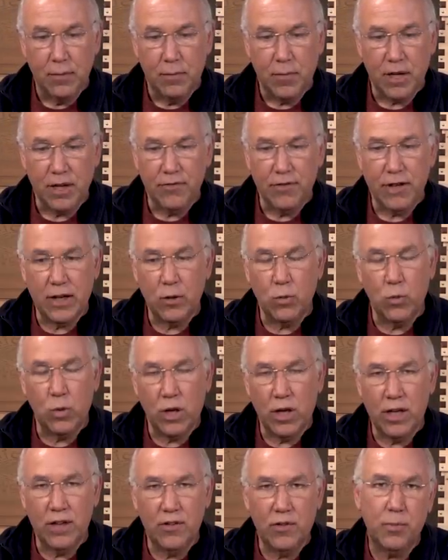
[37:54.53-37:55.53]
But I found
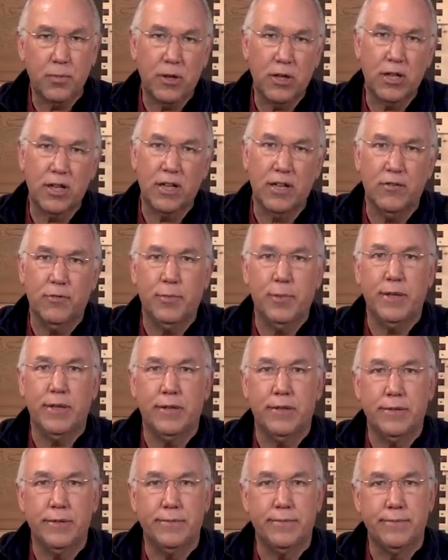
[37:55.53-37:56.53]
one small hive
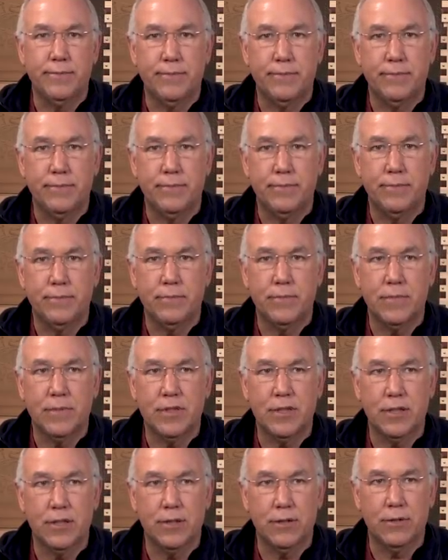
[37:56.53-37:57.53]
beetle.
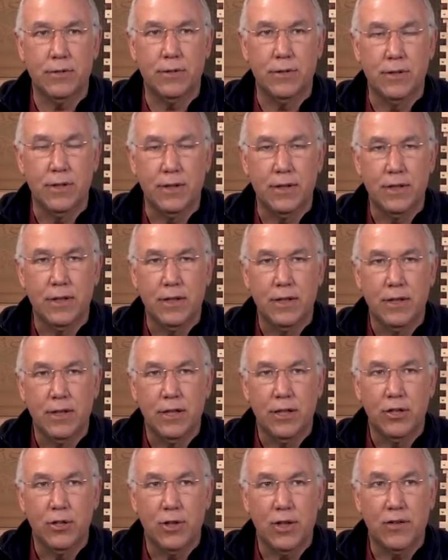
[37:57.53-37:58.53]
So
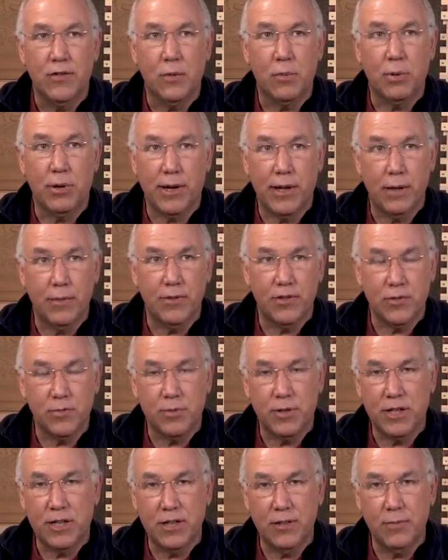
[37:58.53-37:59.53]
do I have a problem with
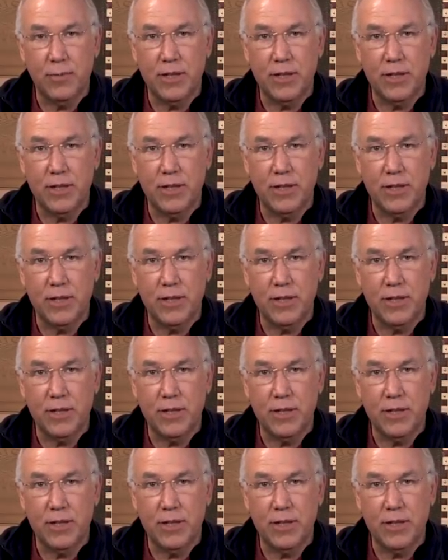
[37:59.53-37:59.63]
small hive